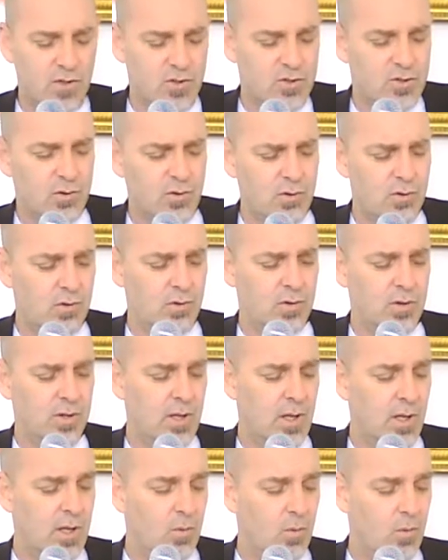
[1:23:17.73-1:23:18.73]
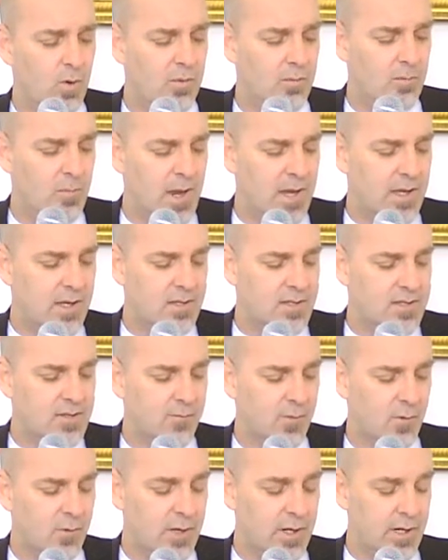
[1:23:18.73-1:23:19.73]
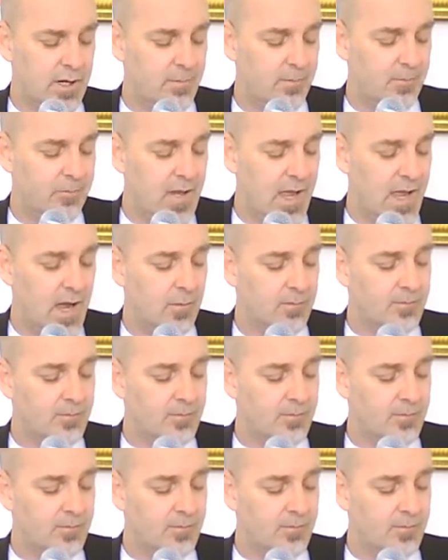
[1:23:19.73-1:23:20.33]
and the truth would make us free.